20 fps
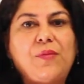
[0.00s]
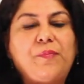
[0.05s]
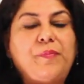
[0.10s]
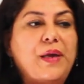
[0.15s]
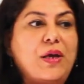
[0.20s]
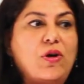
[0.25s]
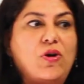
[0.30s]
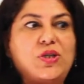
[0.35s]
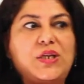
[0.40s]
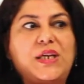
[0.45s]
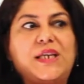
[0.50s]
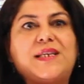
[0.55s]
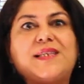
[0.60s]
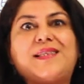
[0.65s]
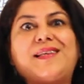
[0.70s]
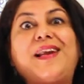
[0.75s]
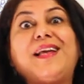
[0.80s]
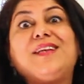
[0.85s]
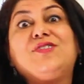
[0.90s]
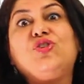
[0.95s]
Because it
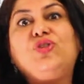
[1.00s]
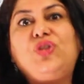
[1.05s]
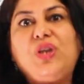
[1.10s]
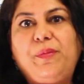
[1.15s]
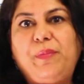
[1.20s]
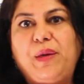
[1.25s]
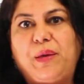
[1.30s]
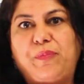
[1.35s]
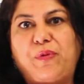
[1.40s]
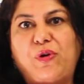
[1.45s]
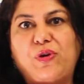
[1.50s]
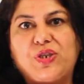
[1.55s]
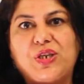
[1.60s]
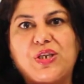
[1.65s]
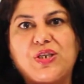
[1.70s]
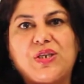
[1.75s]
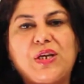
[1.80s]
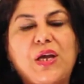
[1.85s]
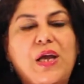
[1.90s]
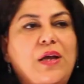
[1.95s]
is an exothermic
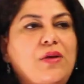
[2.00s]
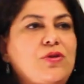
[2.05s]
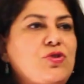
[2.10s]
process.